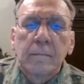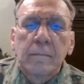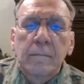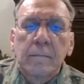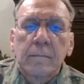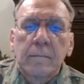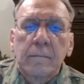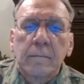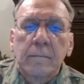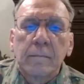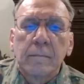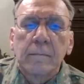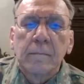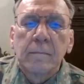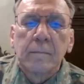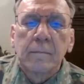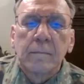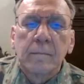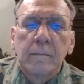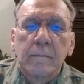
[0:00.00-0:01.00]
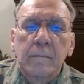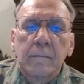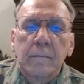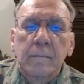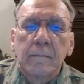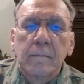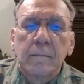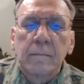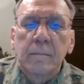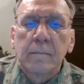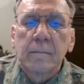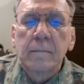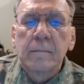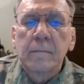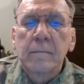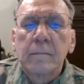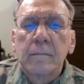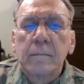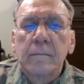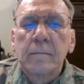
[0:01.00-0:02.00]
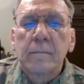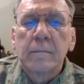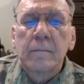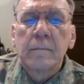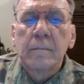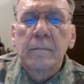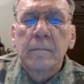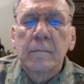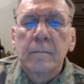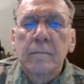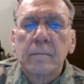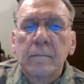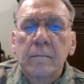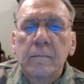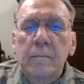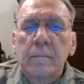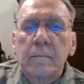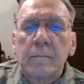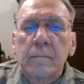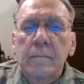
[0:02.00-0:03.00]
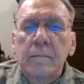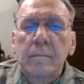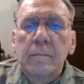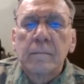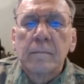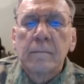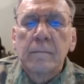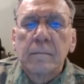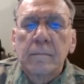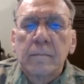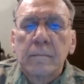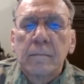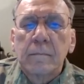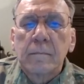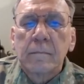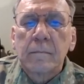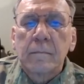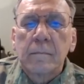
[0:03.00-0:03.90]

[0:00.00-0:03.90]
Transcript: No words are spoken by the person on screen.